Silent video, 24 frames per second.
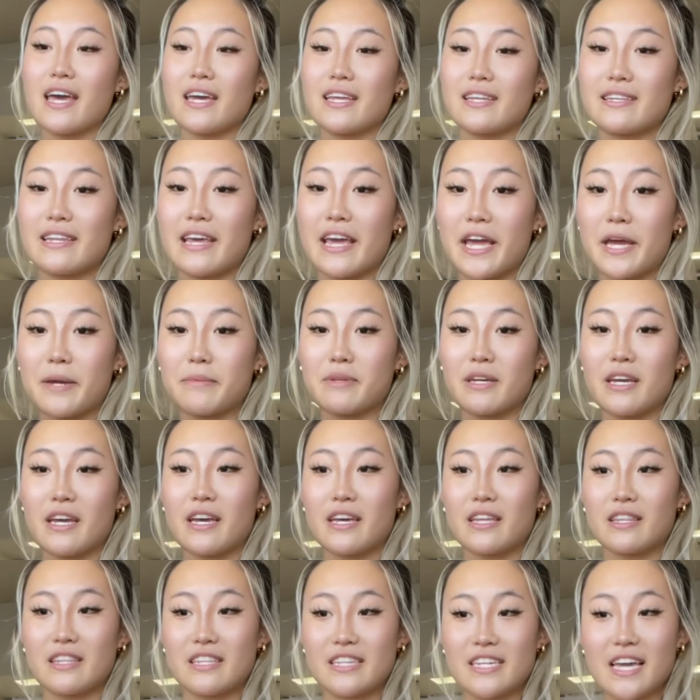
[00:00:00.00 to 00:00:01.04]
named
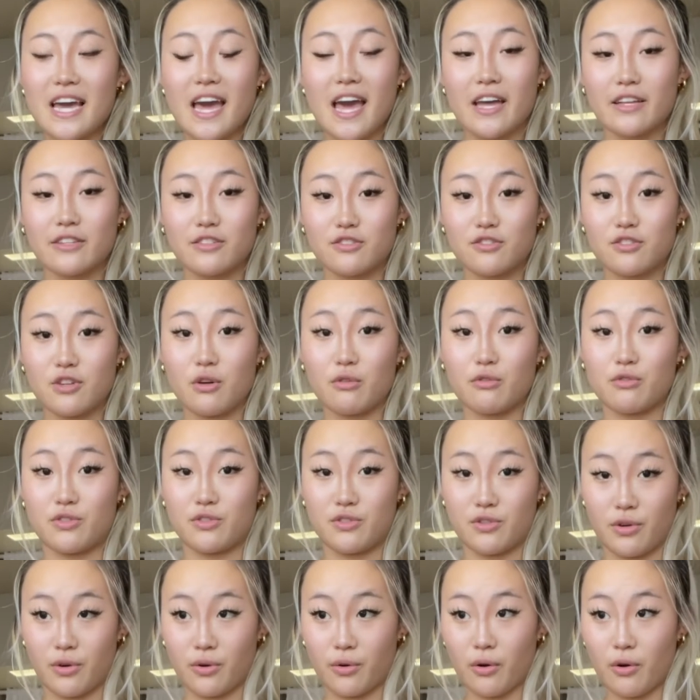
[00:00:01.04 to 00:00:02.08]
the Enso
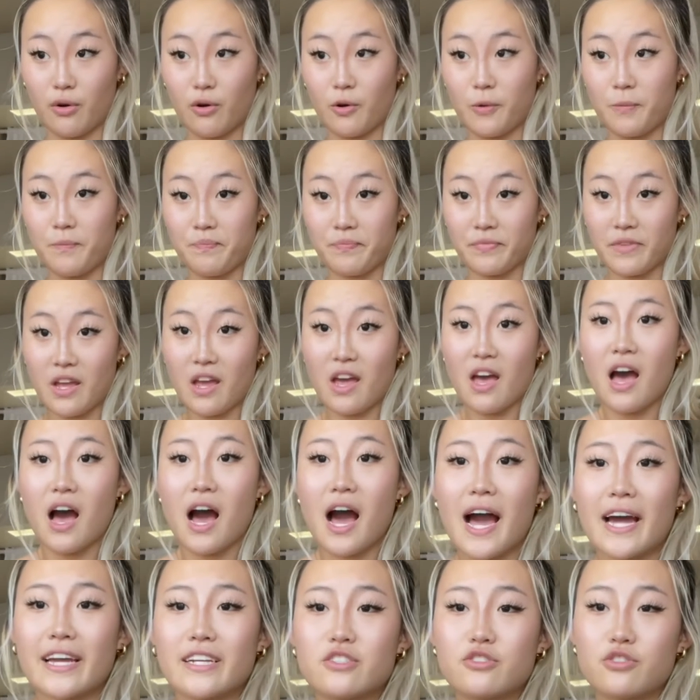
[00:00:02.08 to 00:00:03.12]
Circle.
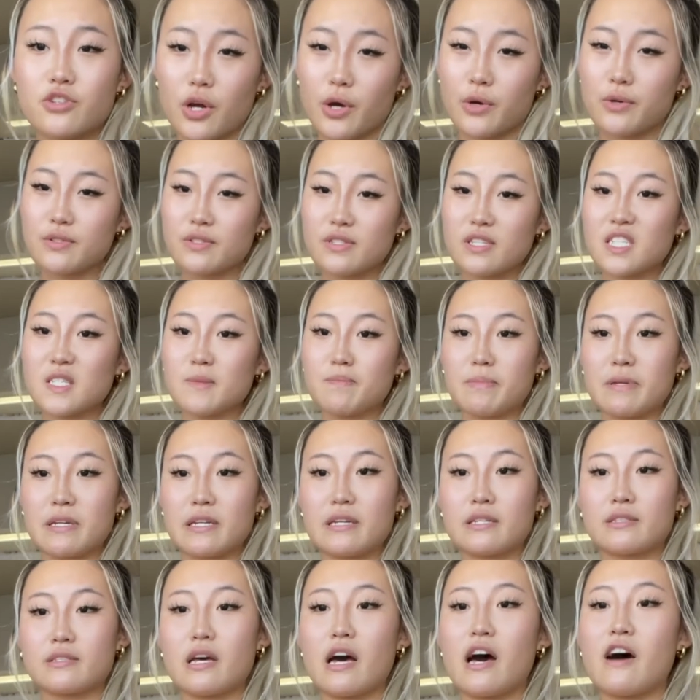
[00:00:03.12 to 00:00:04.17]
I chose this
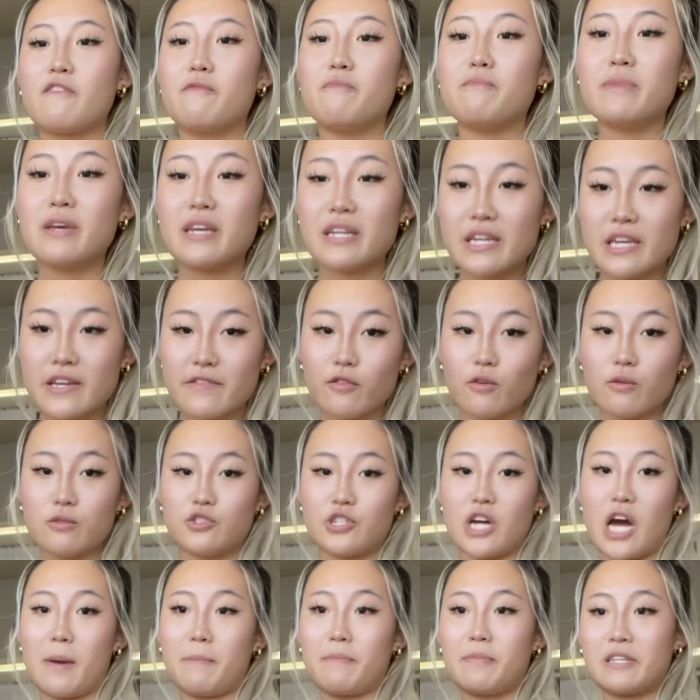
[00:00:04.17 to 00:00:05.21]
piece of medieval
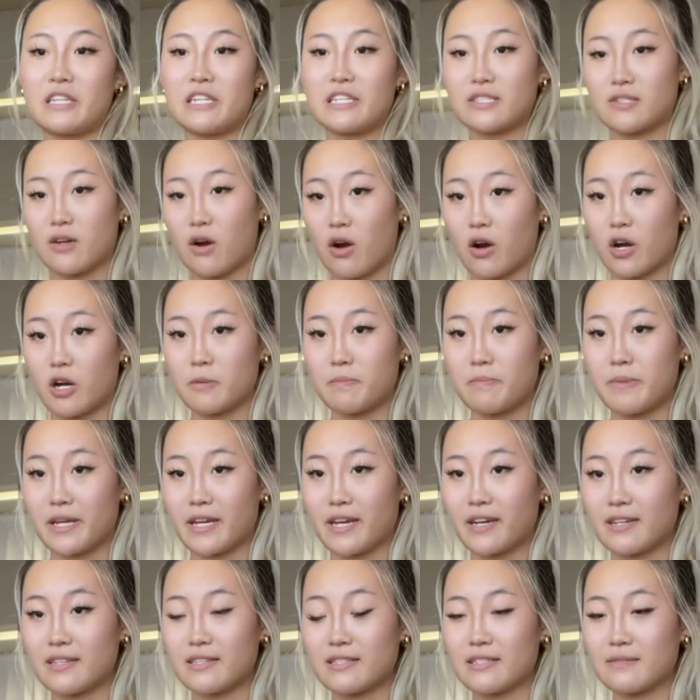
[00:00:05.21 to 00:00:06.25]
Japanese art
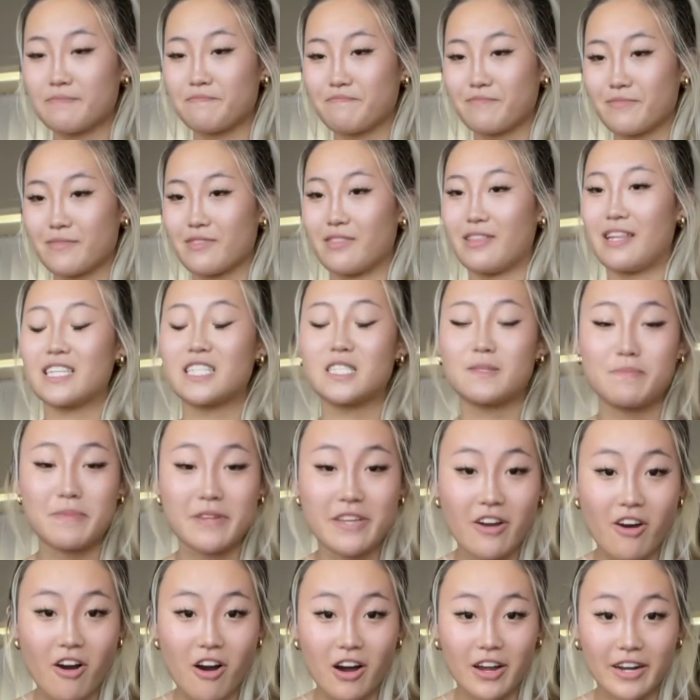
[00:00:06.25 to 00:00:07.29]
because, let's be
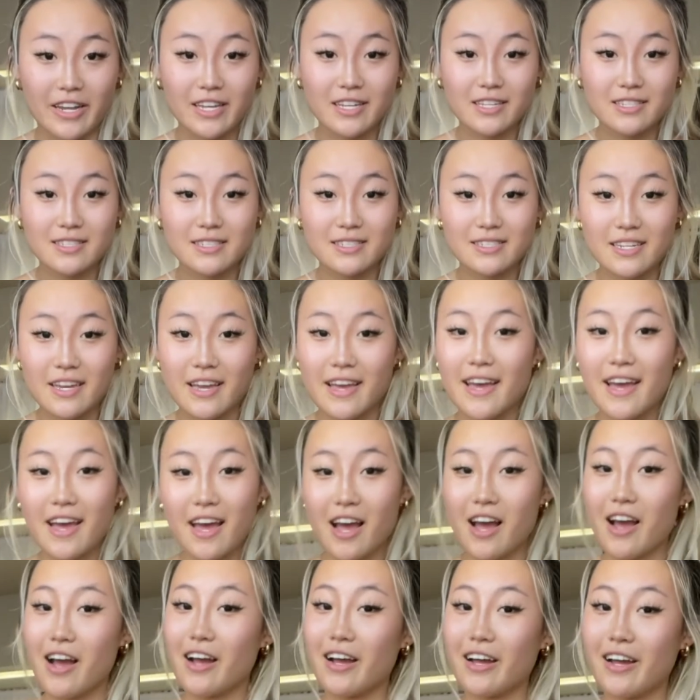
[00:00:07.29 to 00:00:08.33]
honest,
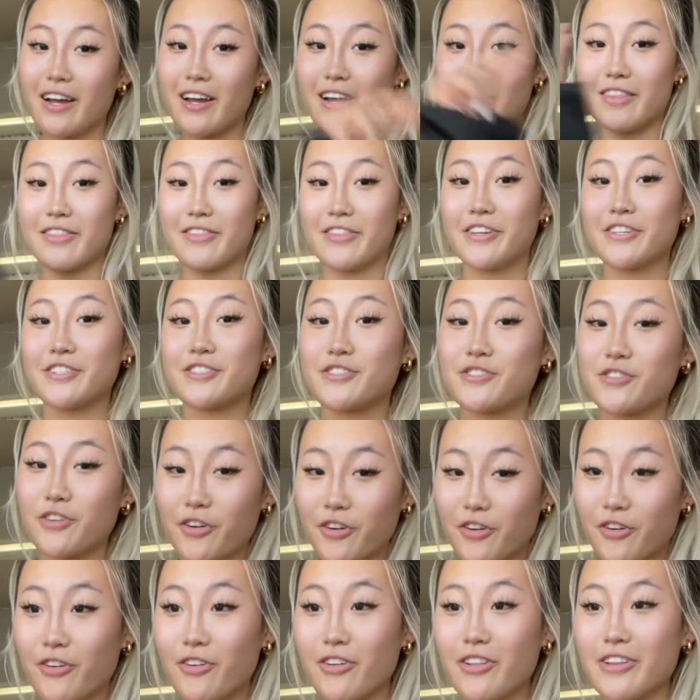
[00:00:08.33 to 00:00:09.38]
the
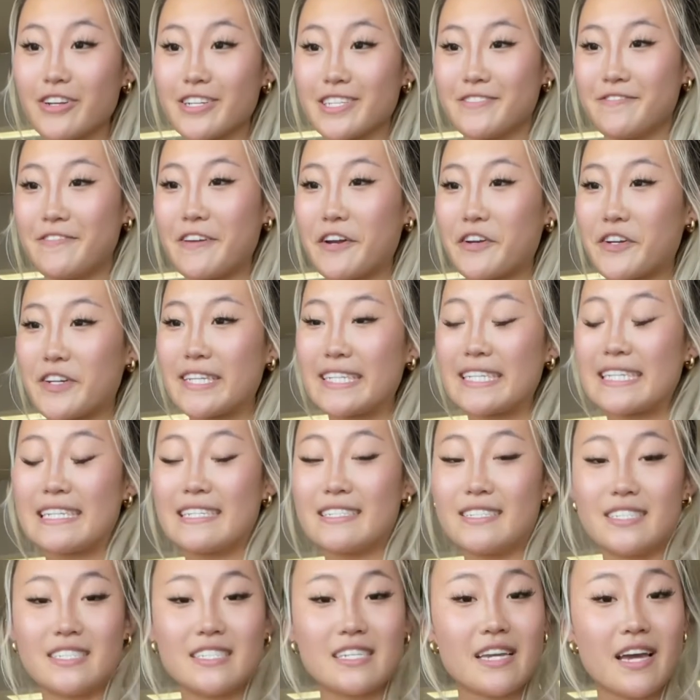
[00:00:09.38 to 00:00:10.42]
circle looked very
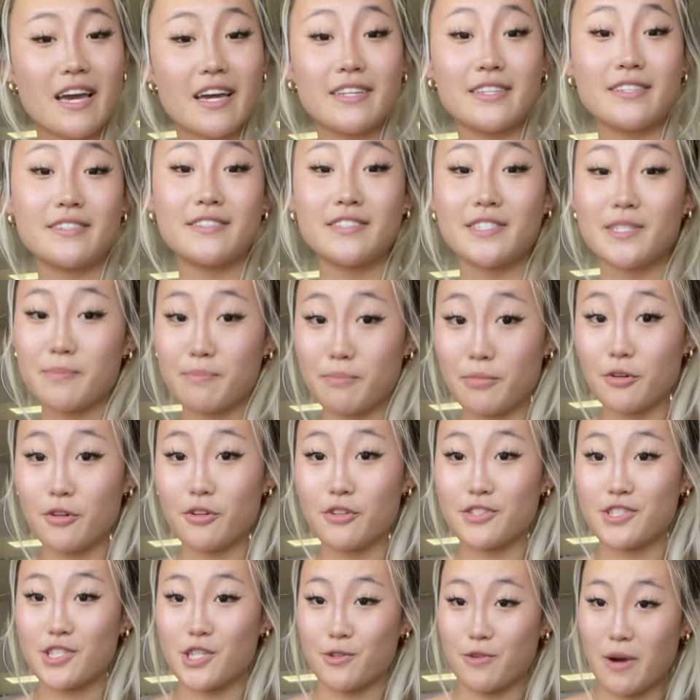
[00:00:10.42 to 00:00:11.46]
easy and simple
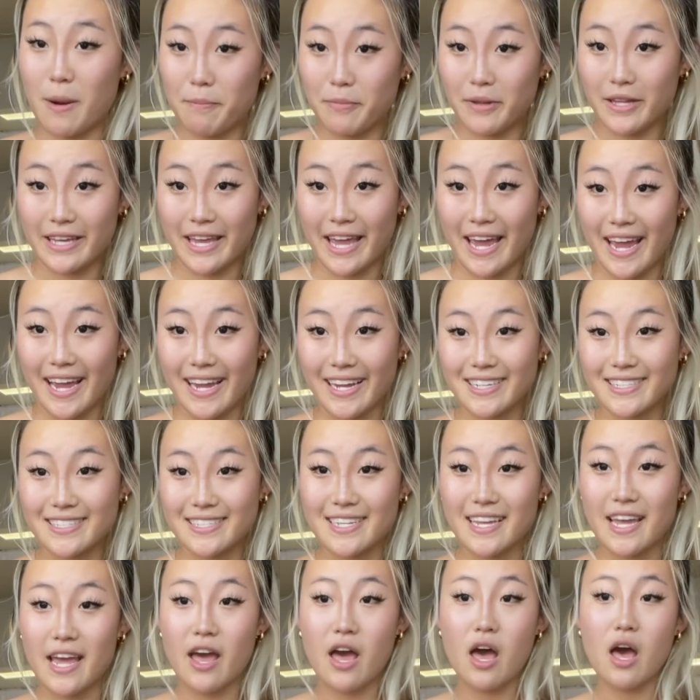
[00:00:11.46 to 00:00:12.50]
to replicate.
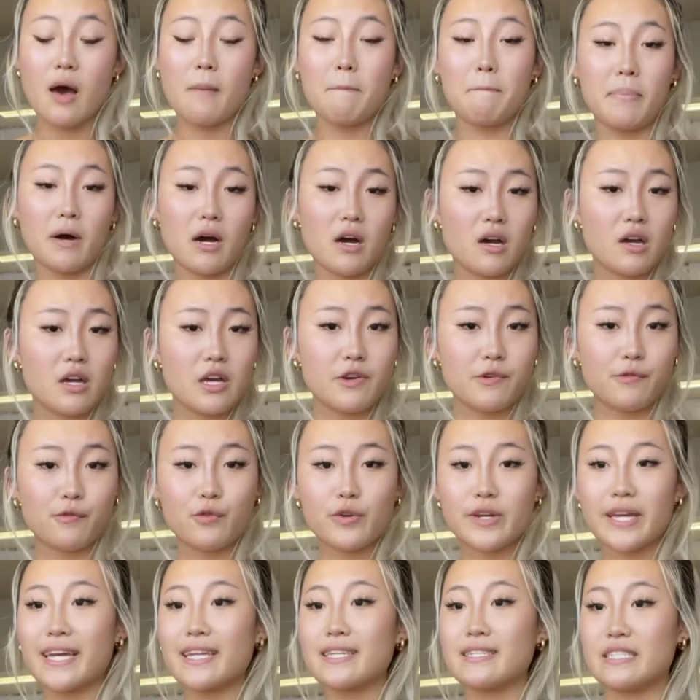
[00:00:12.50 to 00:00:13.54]
But if we
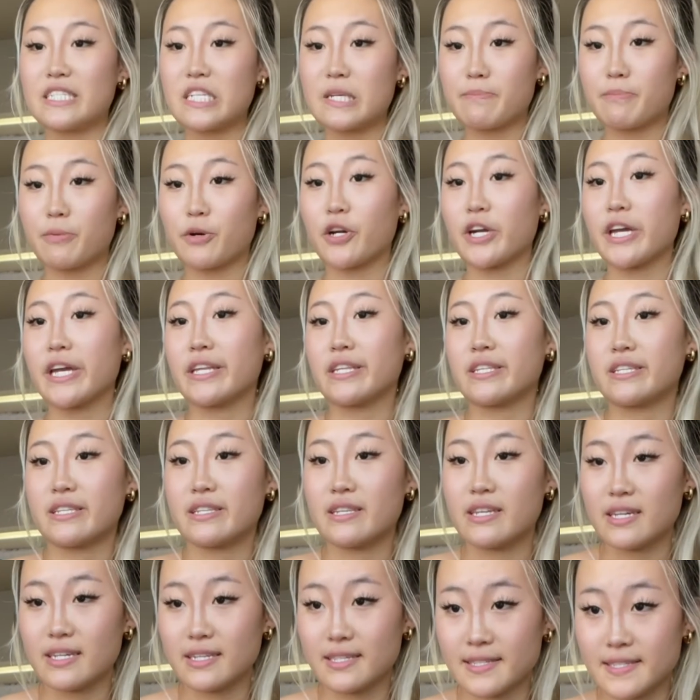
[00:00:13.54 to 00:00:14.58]
get deeper into
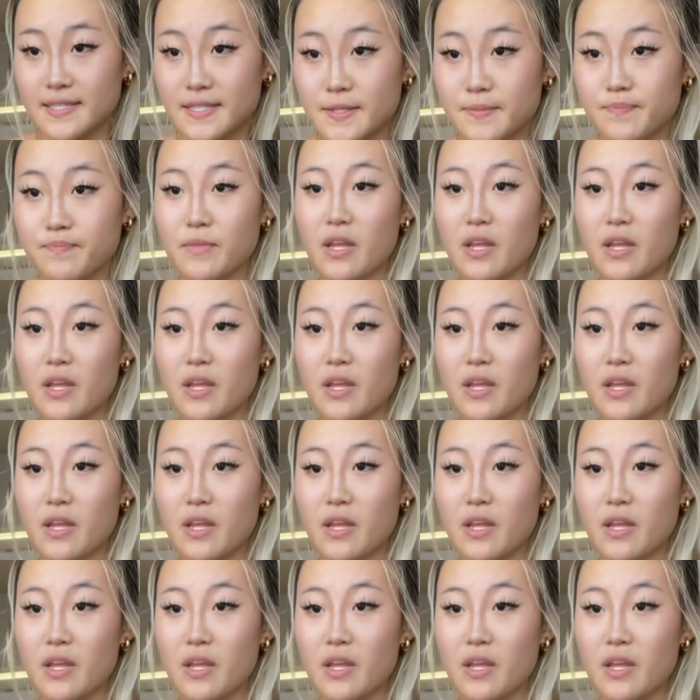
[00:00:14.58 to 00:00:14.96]
this